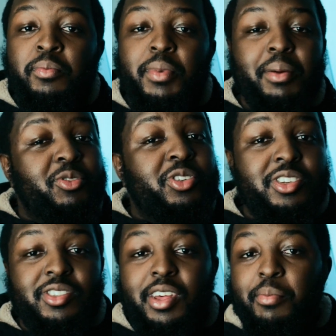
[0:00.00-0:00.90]
maybe we
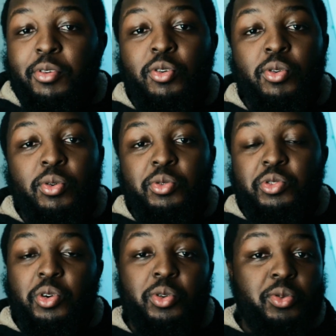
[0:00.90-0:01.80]
should set up a call
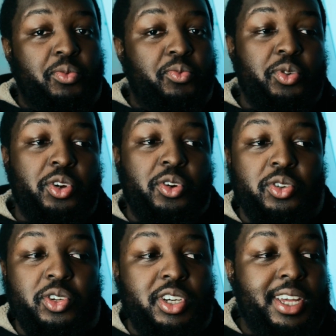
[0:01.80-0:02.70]
so, you know,
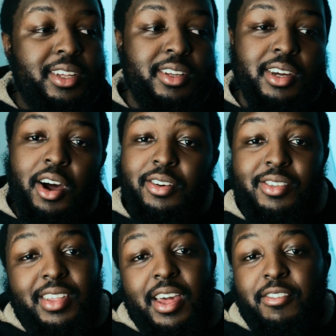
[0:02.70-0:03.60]
you can
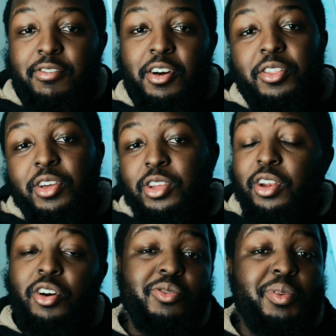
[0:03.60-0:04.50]
understand further, you
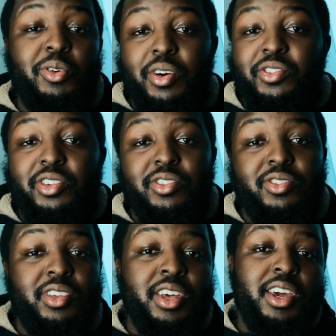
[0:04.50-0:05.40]
can ask me questions,